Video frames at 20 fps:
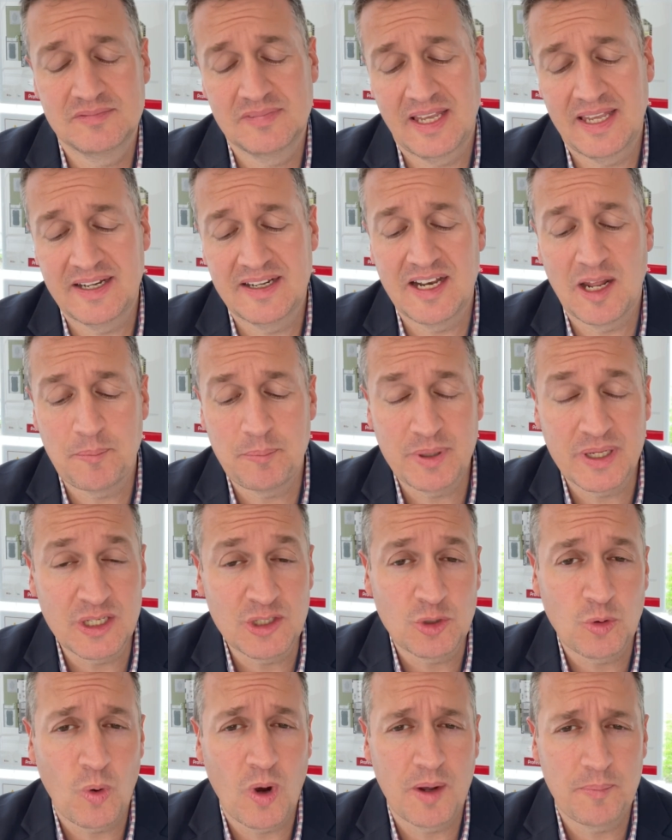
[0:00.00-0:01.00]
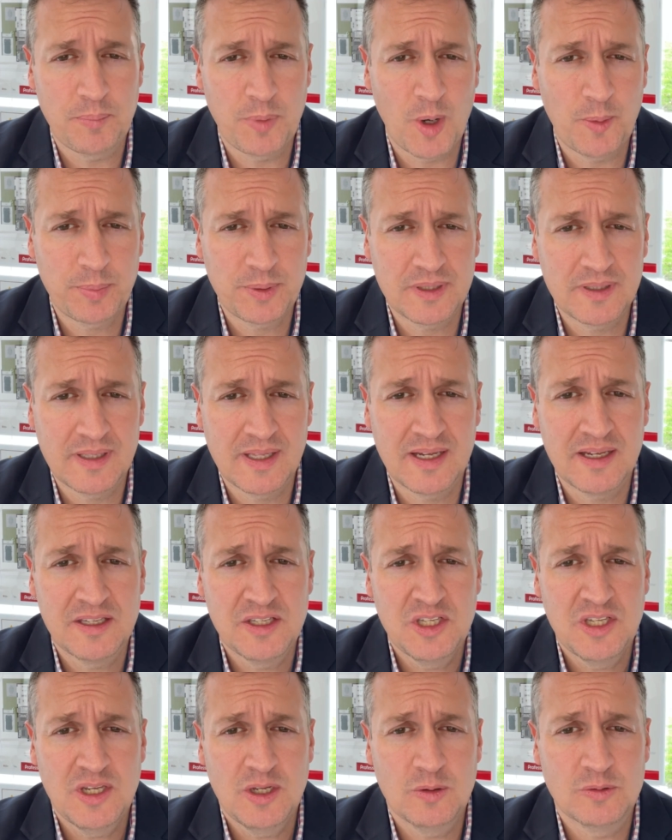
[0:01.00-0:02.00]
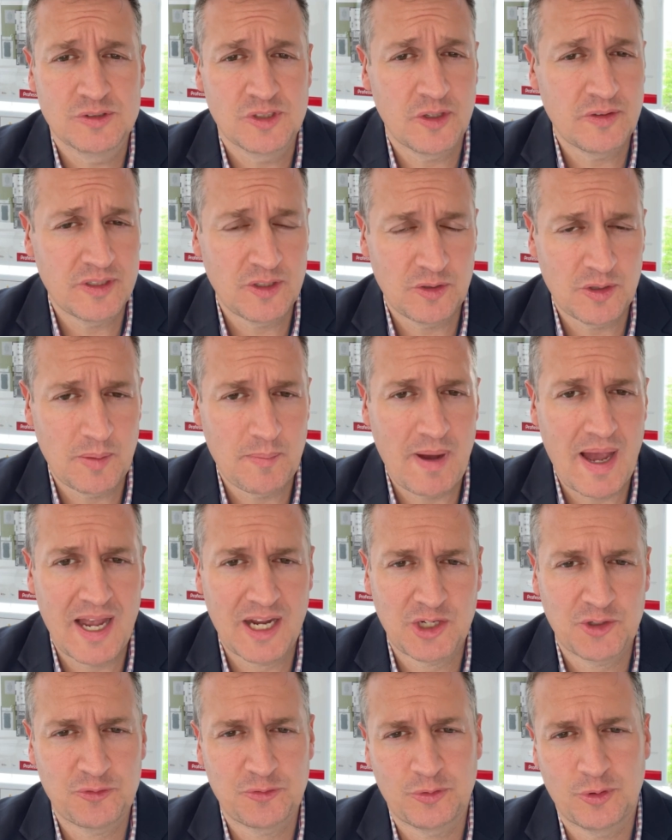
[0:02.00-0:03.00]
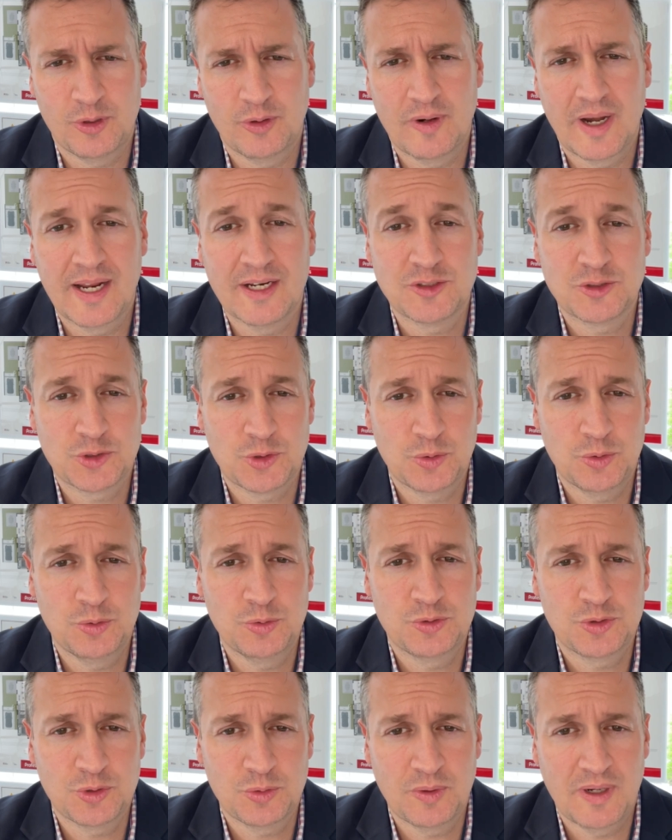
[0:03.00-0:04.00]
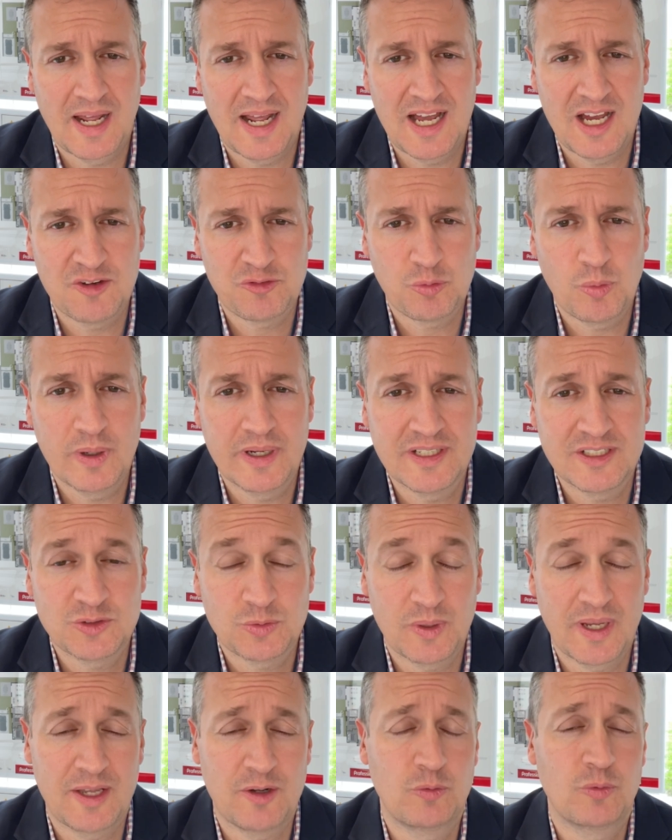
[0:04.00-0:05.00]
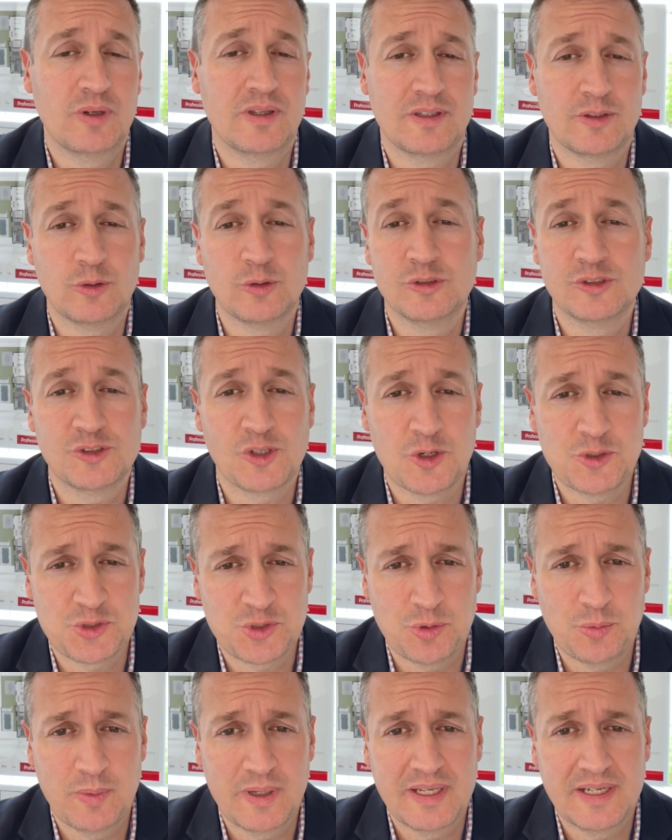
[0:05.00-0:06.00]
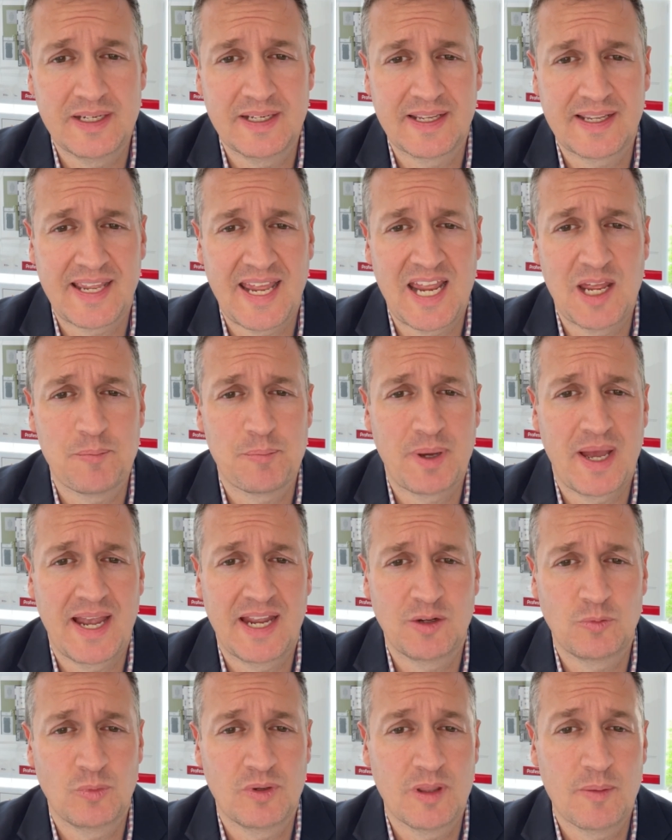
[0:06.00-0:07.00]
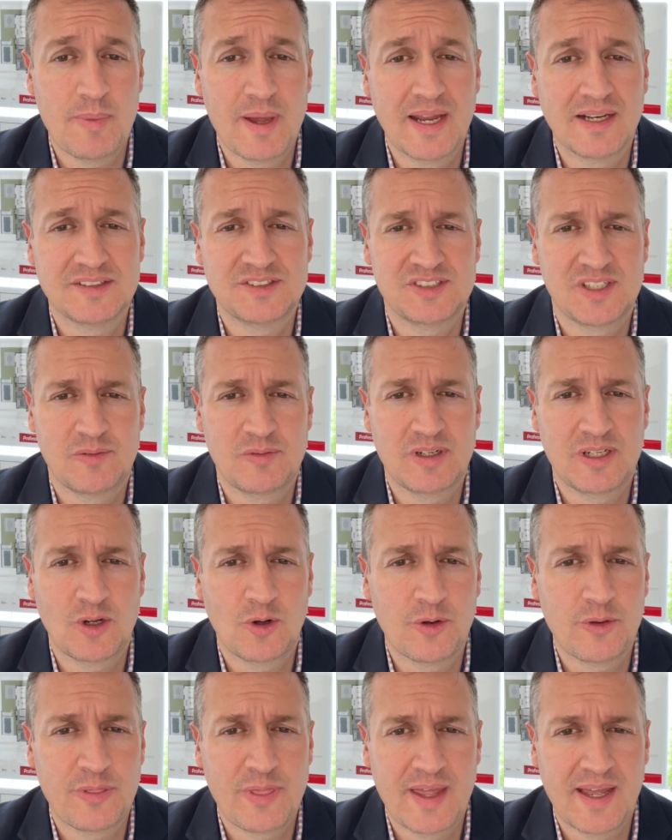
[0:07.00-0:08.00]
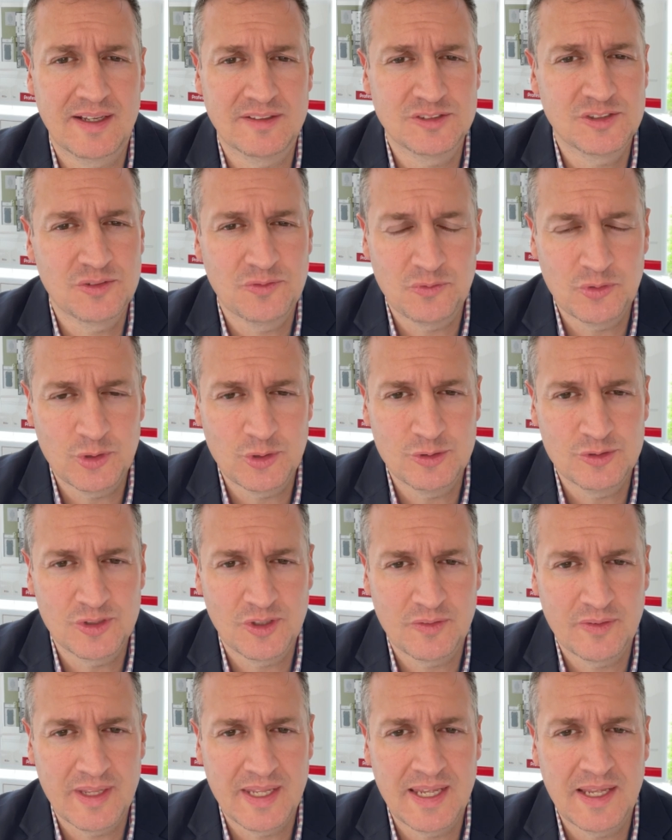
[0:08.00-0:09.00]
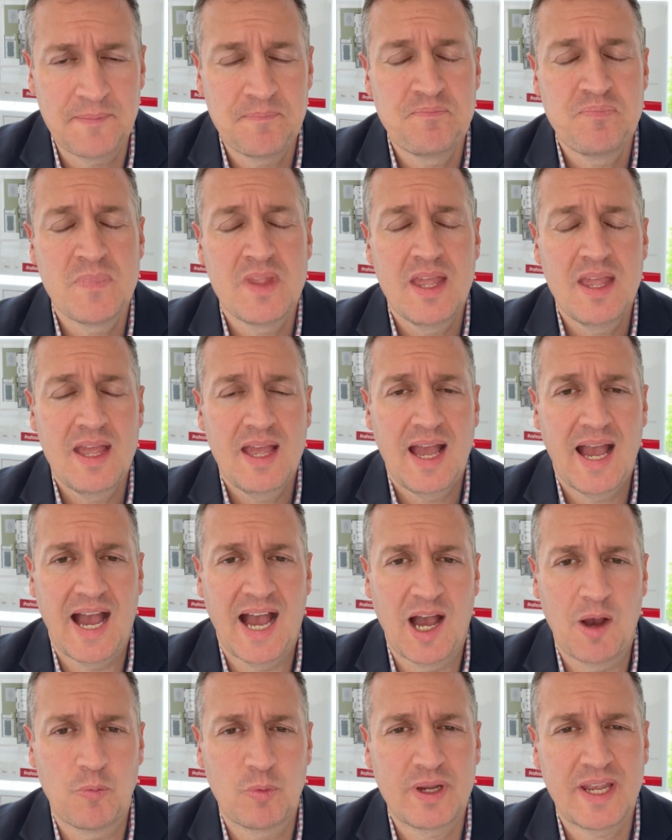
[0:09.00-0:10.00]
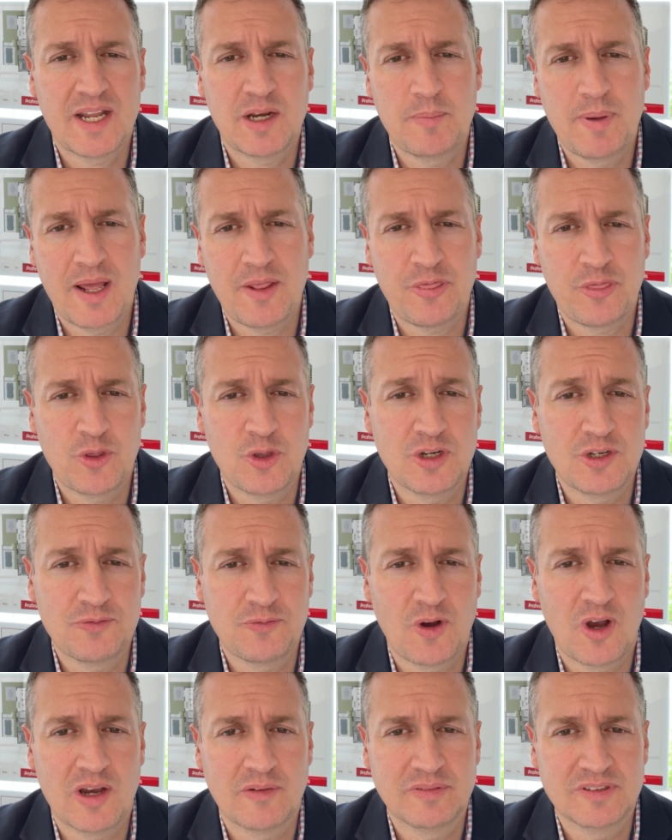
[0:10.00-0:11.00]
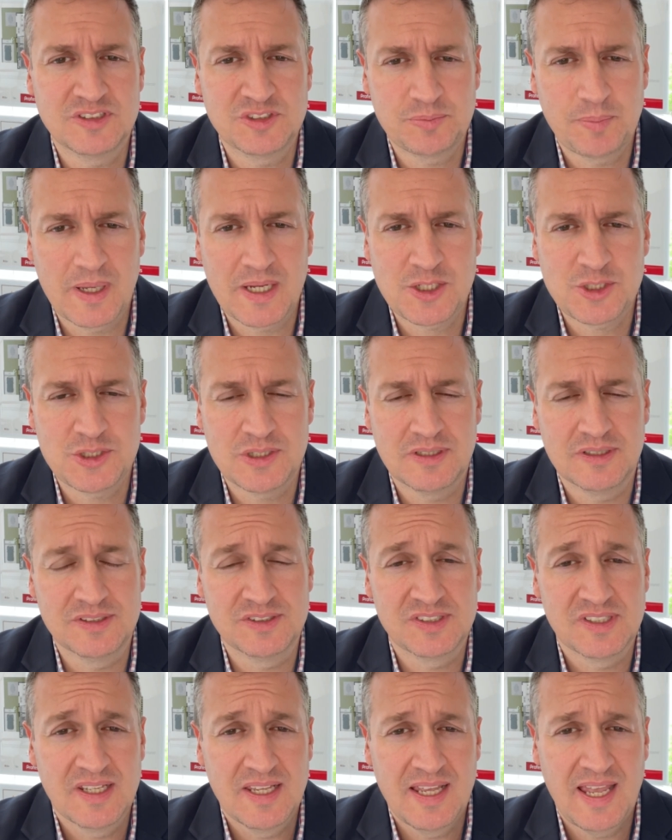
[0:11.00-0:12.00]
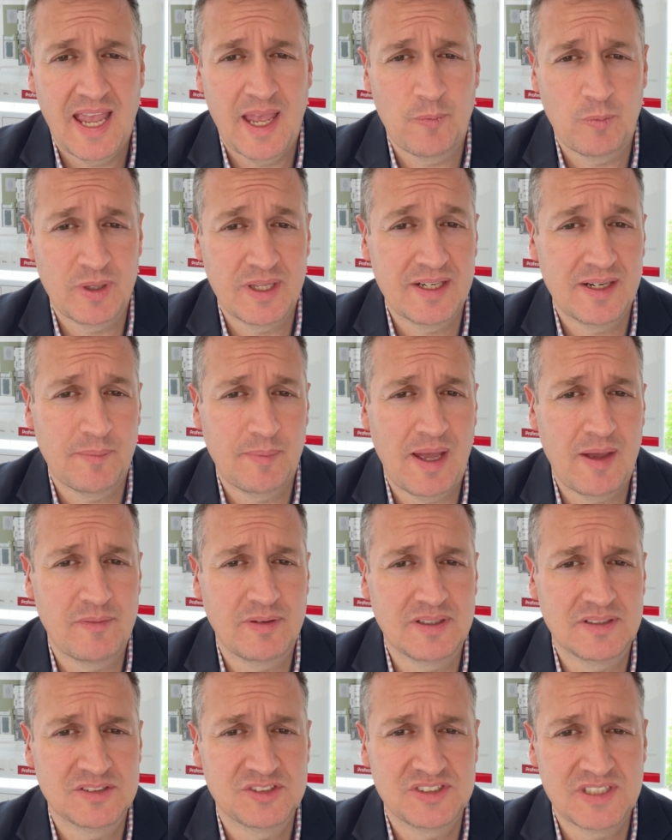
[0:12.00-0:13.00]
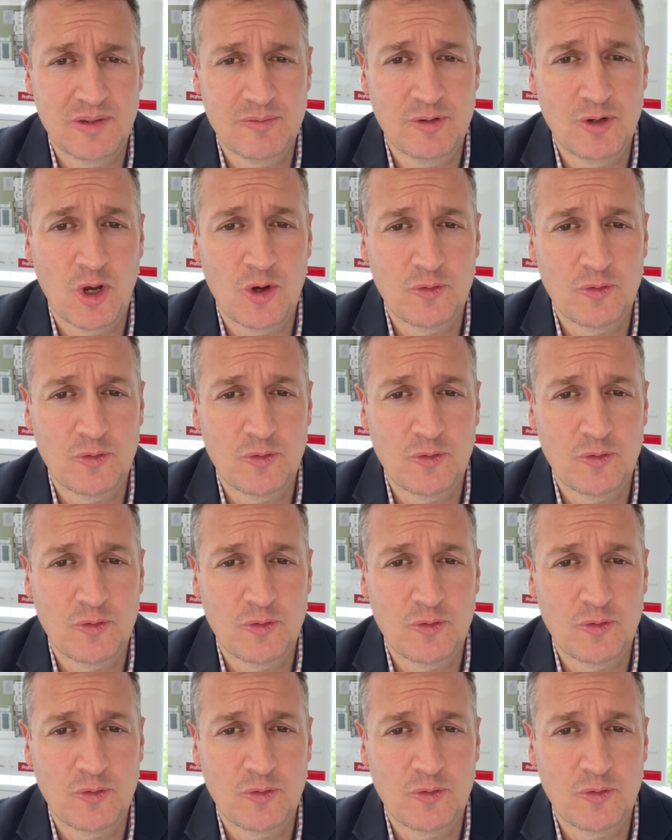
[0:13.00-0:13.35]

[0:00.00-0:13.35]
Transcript: ended up being quite popular. It was only on the market for around 2.5 weeks. We had a really good social media campaign with about 70-odd thousand views on there. We had about 35 inspections, and we ended up having 7